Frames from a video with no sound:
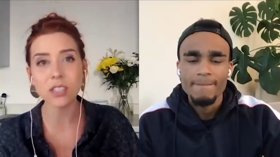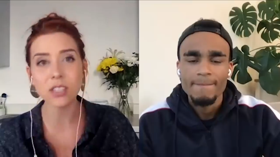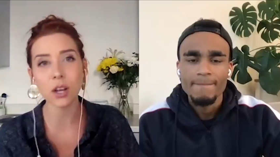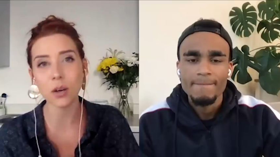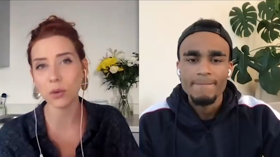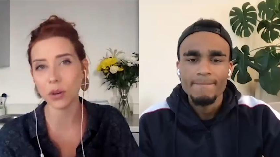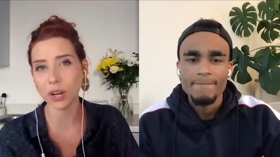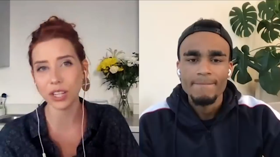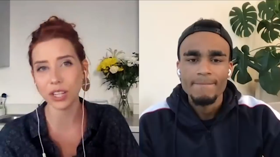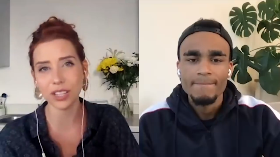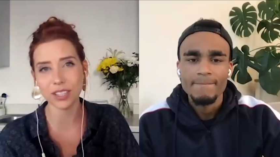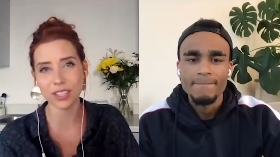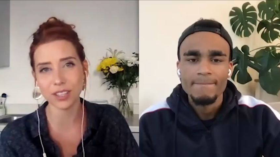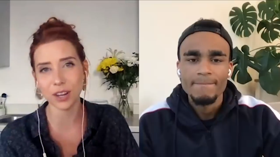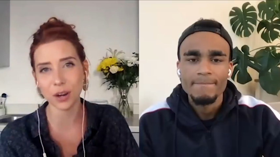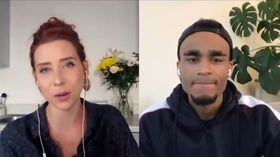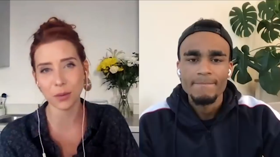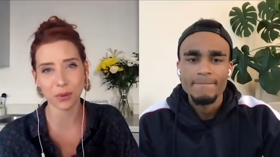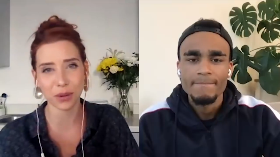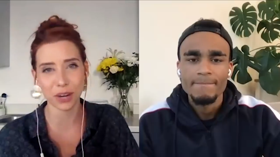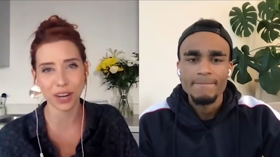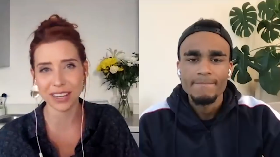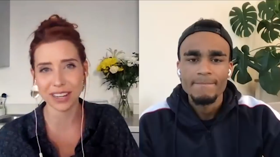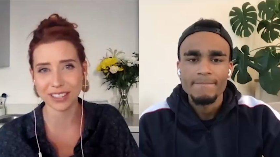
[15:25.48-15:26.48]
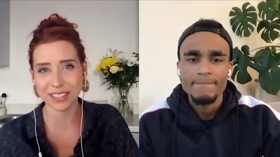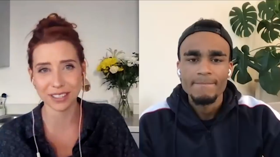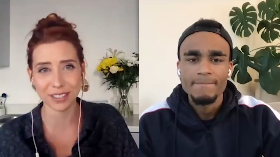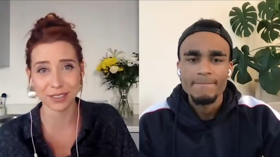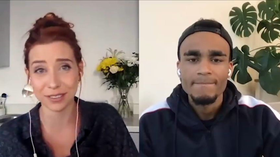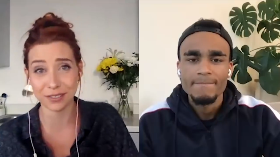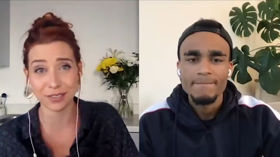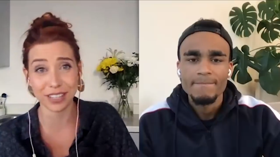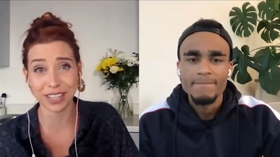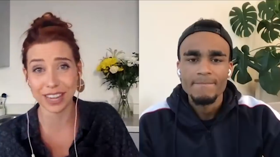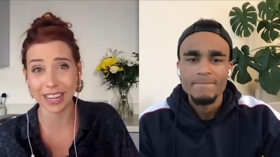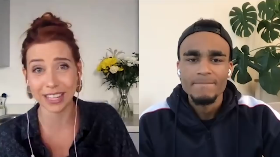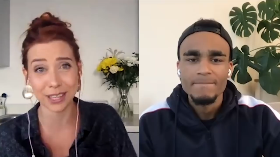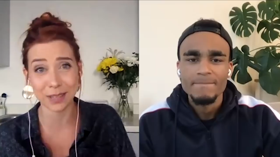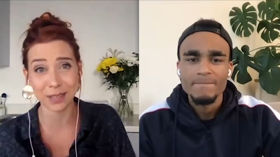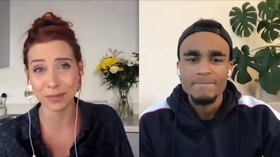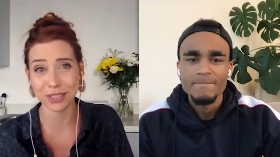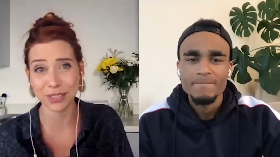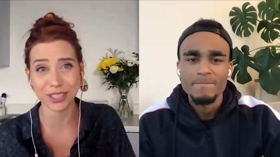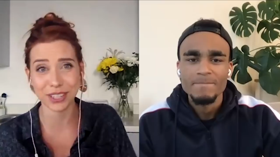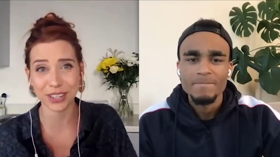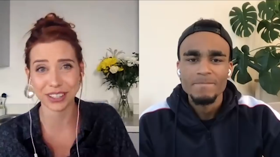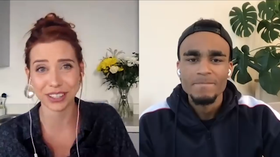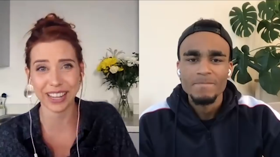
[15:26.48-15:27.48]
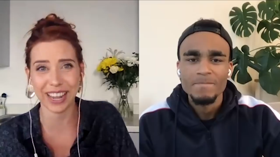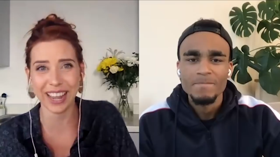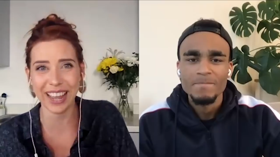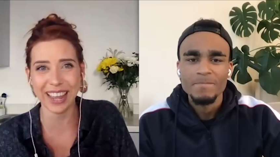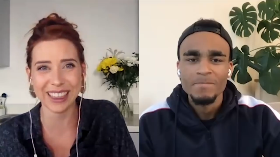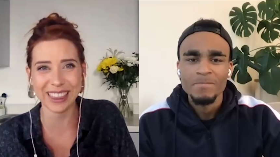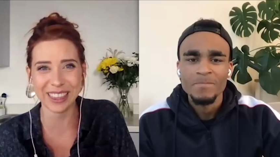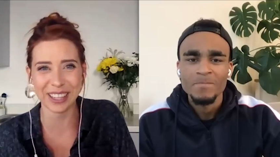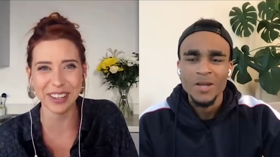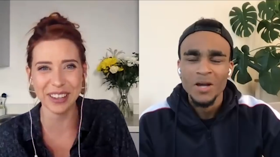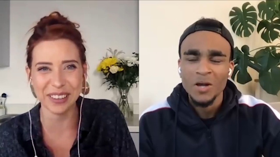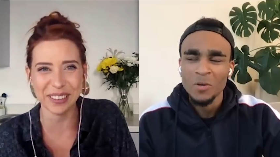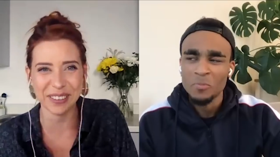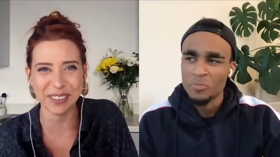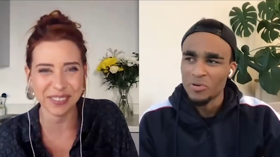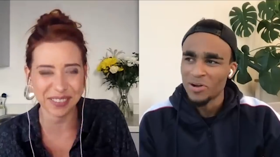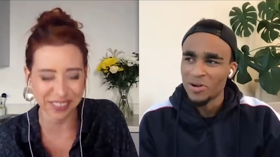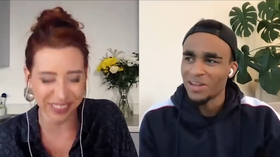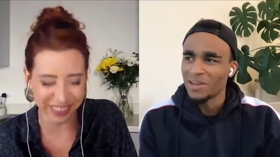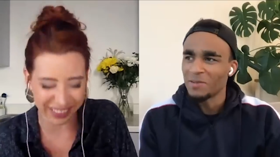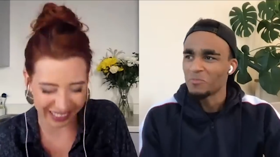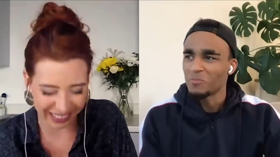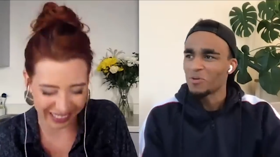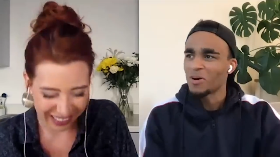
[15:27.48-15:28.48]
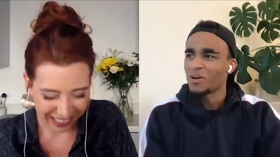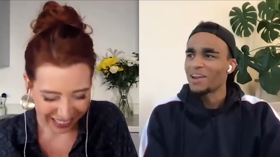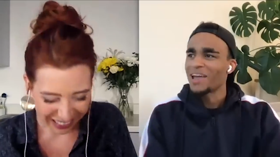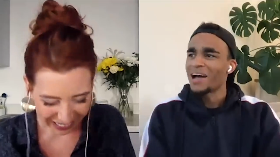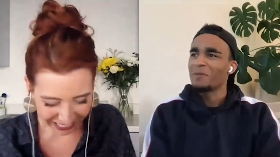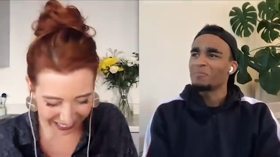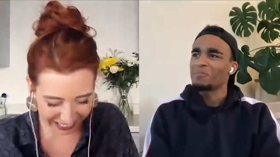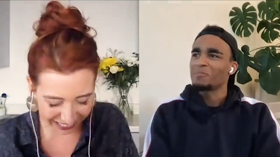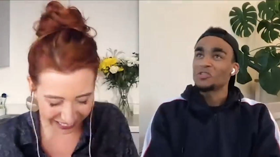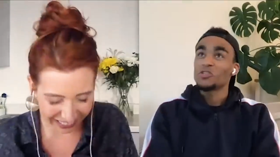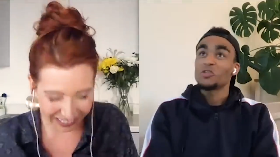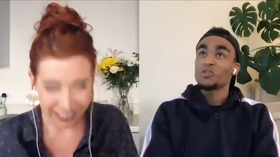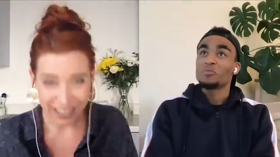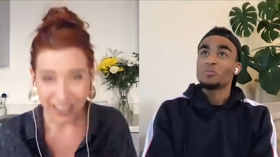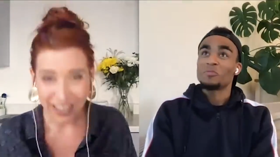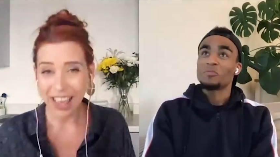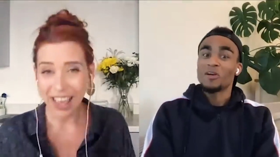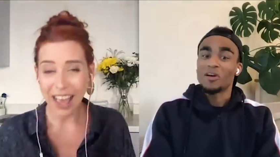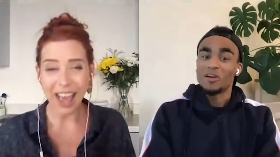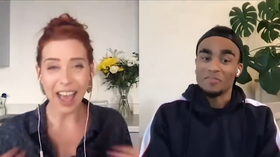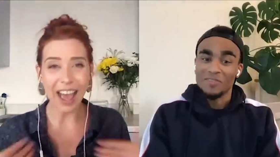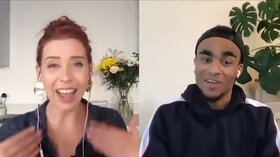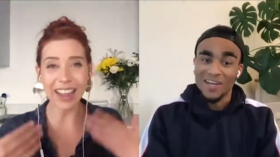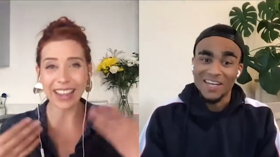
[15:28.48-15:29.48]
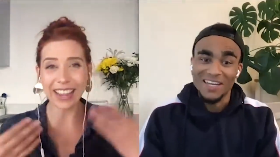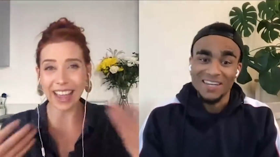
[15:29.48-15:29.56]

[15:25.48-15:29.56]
Speaker 1: don't worry, there's no prizes if you get them or don't get
Speaker 2: them. Oh, brilliant. Well, now I'm super motivated.